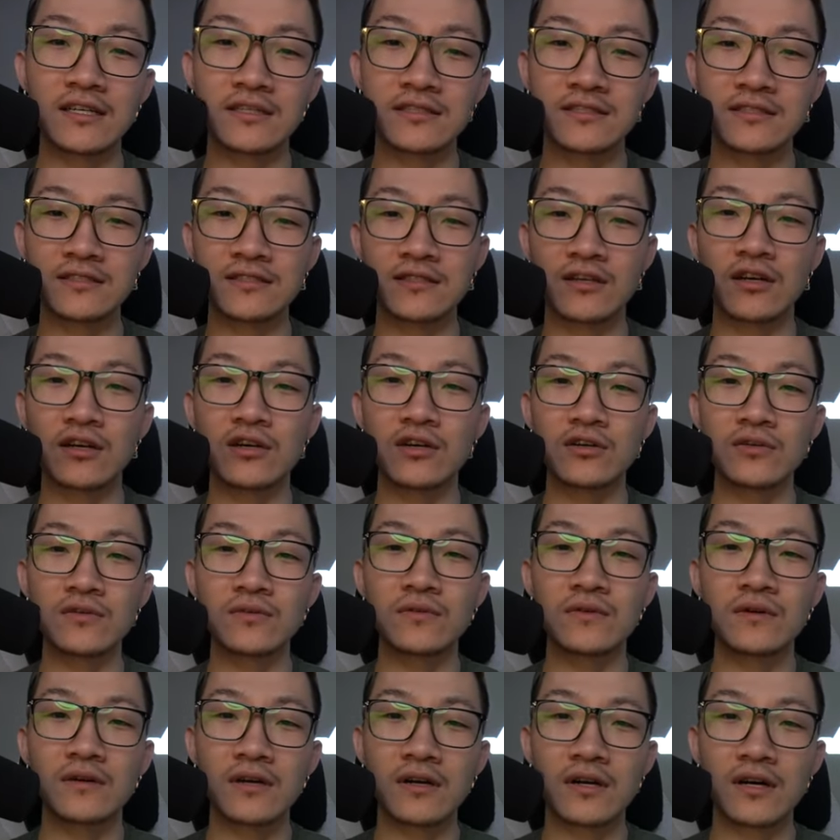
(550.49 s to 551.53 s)

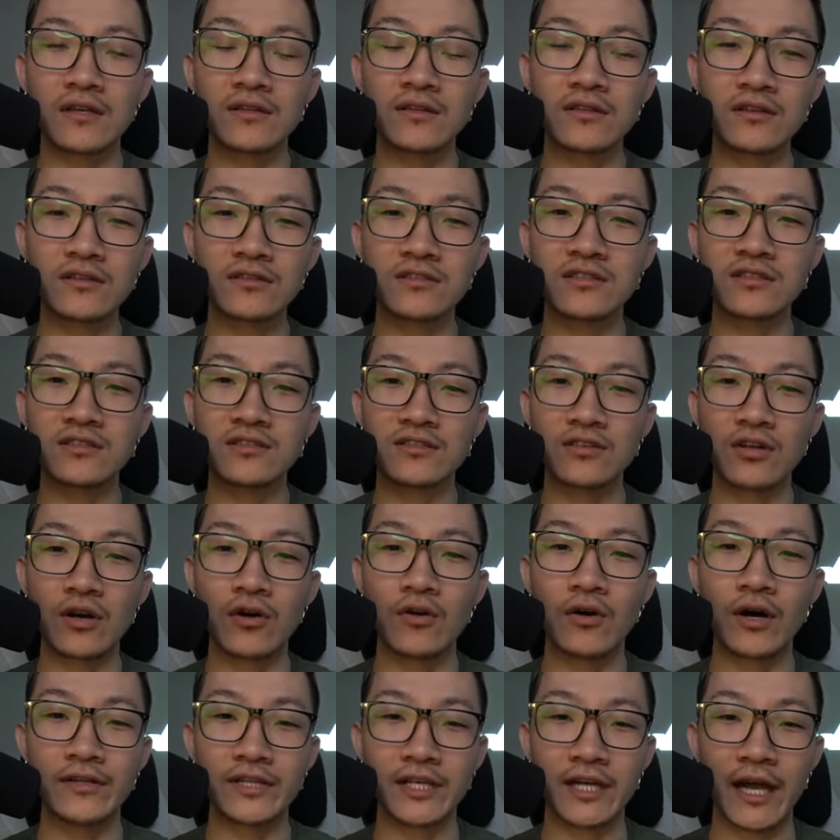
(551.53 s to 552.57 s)
so a little
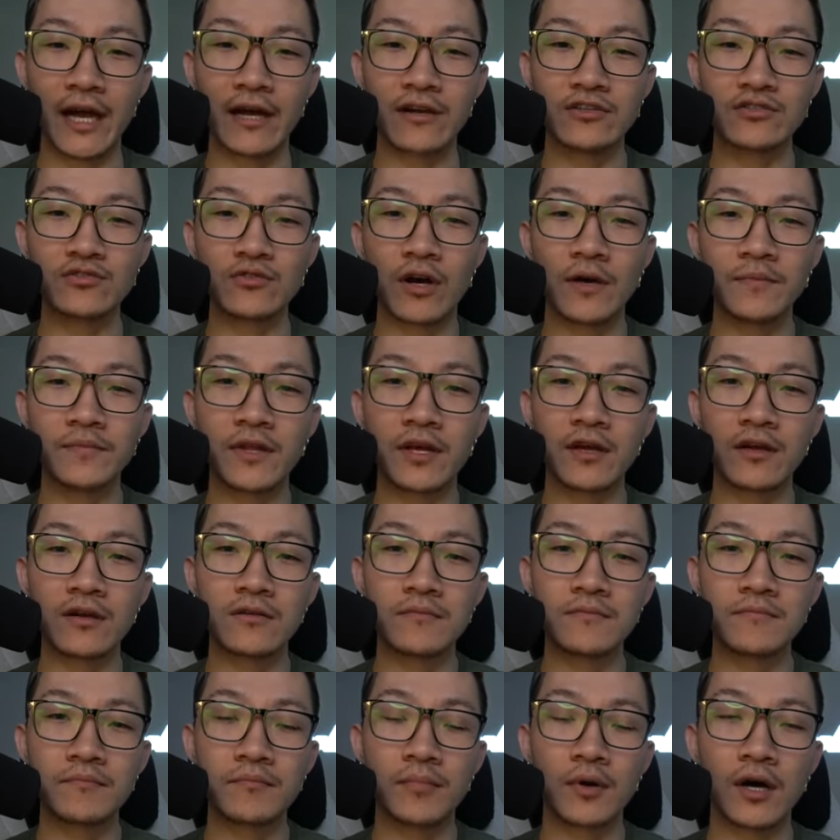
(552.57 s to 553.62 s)
slow on the counter swap
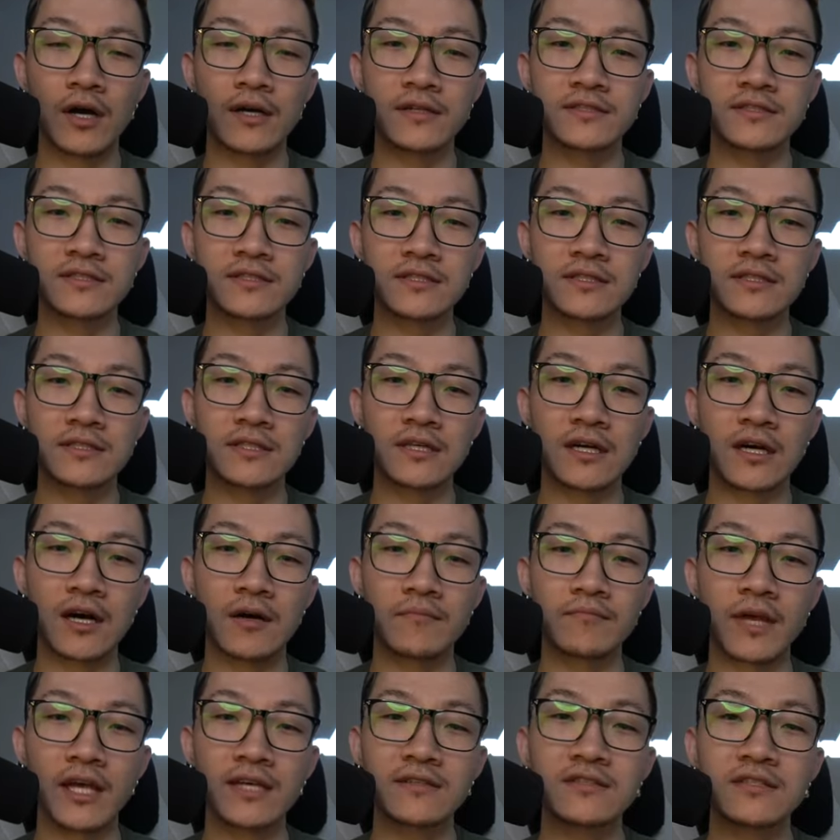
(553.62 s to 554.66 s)
there, but
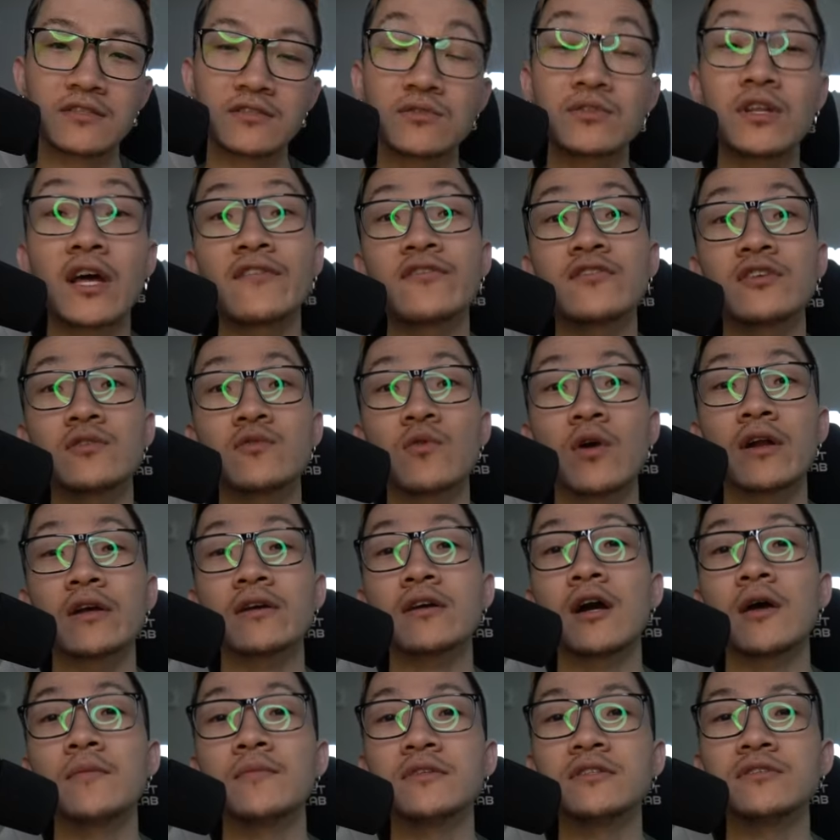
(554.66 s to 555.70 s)
Mantine, you definitely want to
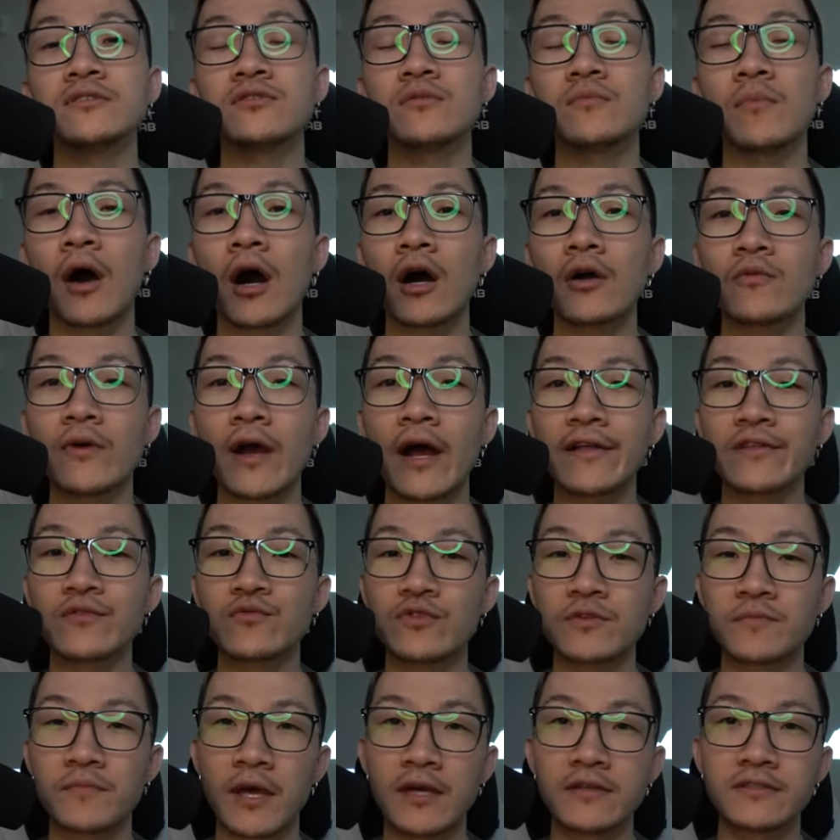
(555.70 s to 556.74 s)
come into Poliwrath
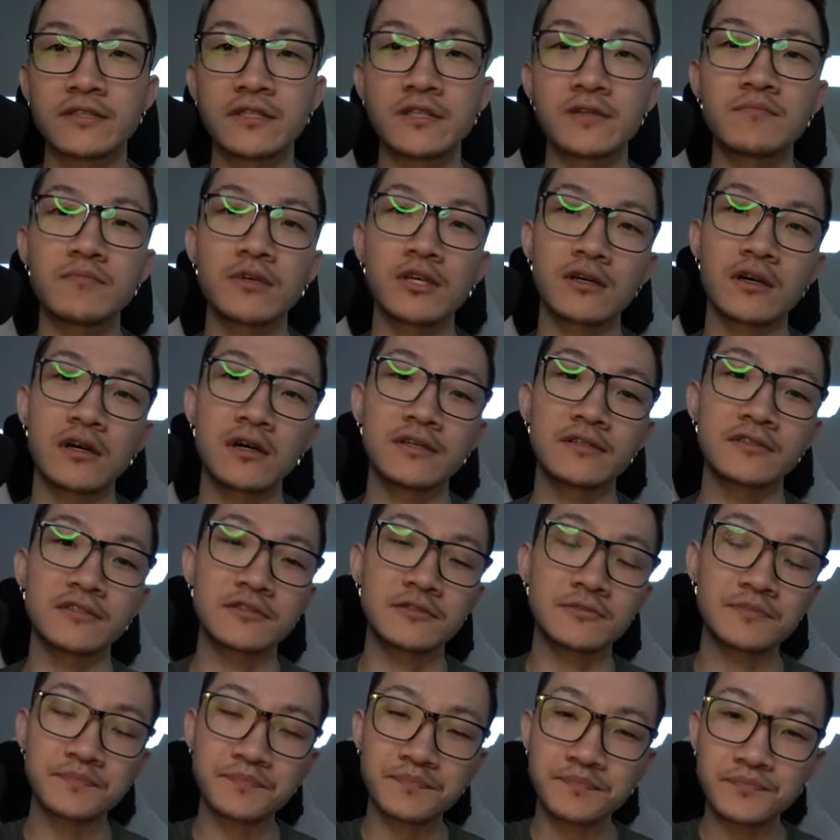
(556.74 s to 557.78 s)
with Mantine, because